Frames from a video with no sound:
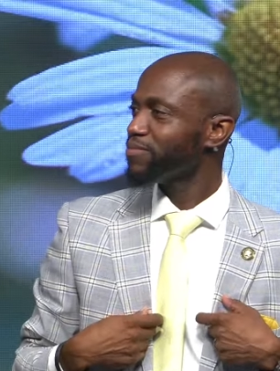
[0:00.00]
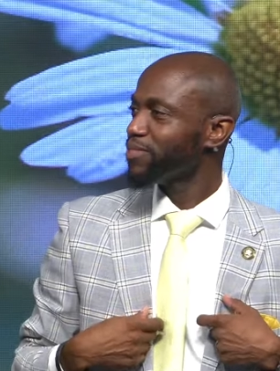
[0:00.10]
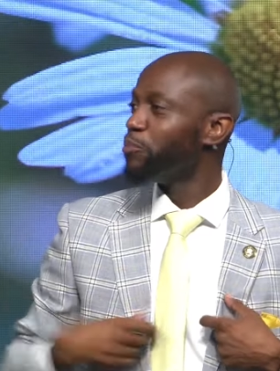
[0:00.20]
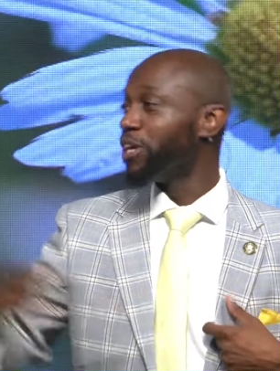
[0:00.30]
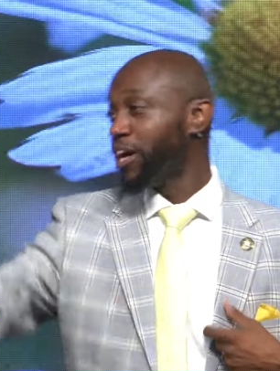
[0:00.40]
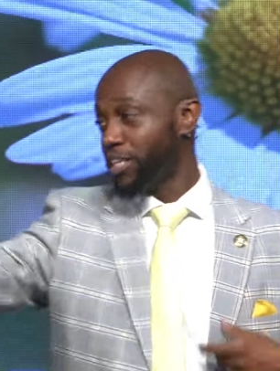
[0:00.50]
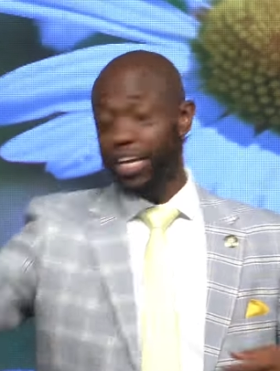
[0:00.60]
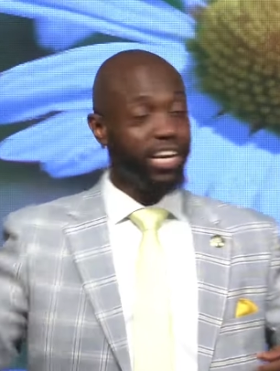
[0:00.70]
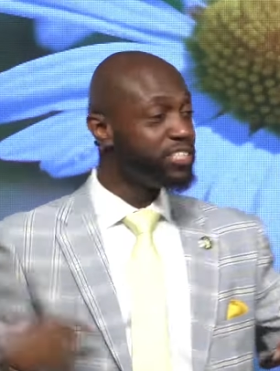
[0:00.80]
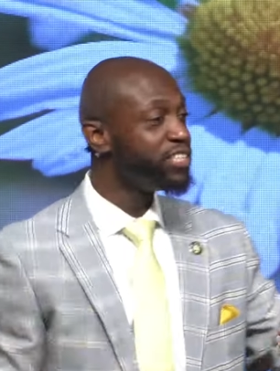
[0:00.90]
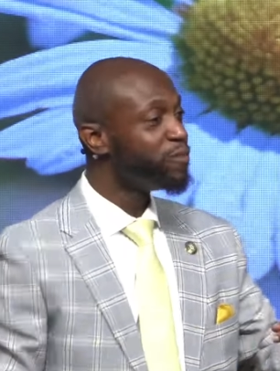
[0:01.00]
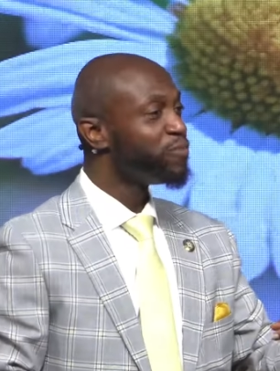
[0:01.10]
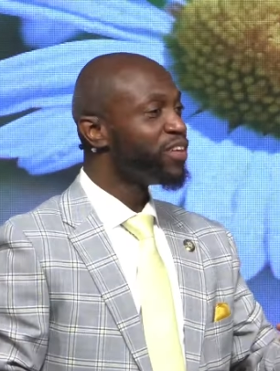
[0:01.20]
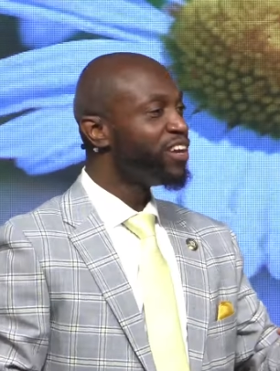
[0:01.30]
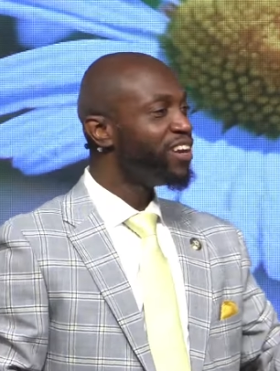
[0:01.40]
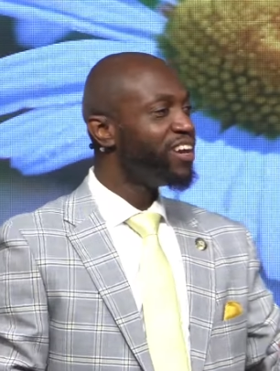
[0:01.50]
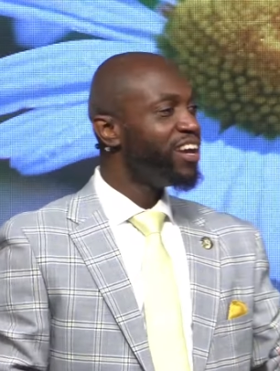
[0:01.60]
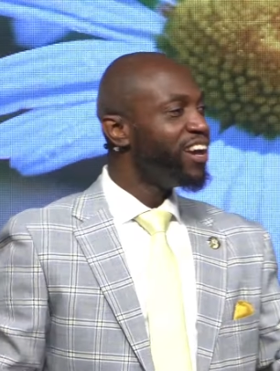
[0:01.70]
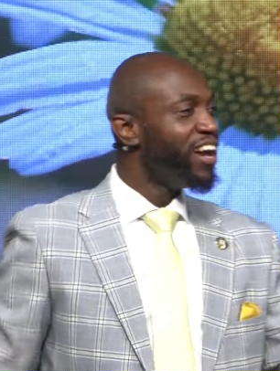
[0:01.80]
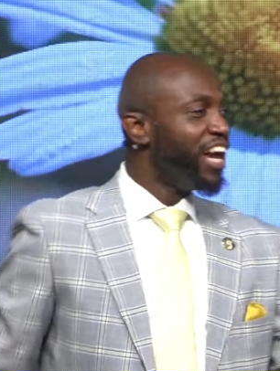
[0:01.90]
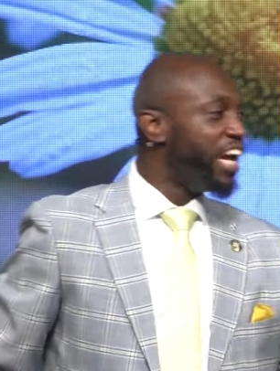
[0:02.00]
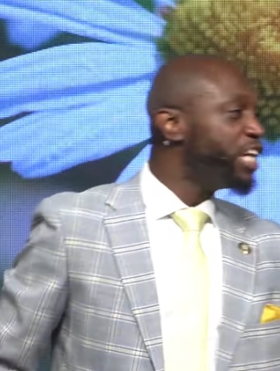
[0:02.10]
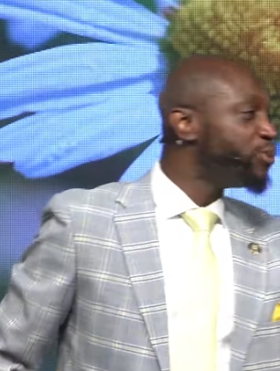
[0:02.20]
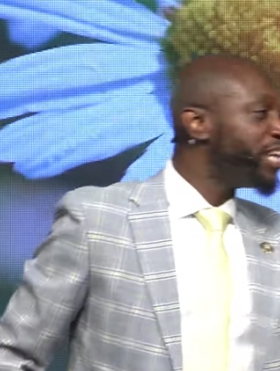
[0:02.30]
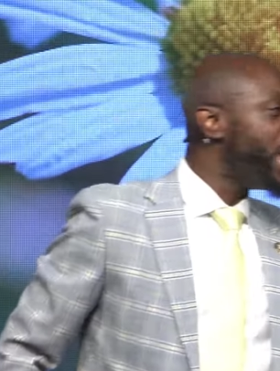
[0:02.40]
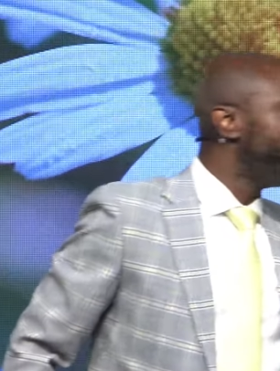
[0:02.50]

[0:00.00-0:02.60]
Because here's, here's what they would